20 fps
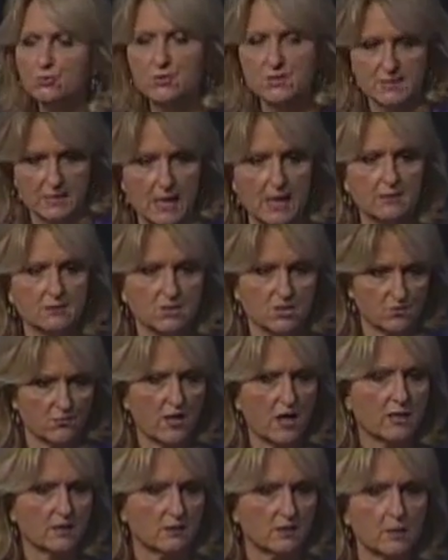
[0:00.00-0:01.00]

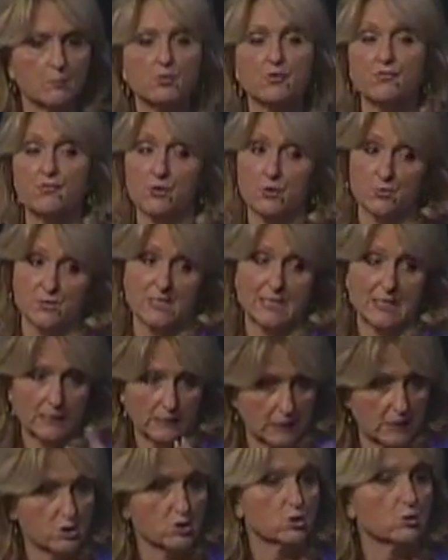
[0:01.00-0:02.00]
satisfy a number of those
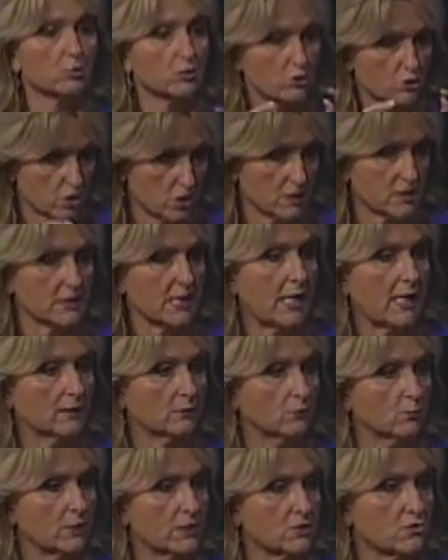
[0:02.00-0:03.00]
unless you are just a
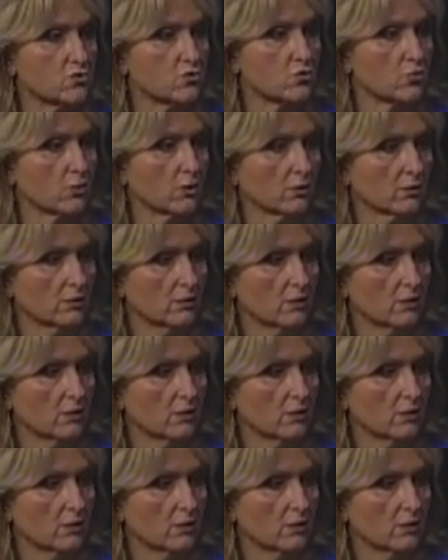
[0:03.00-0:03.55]
Halloween store.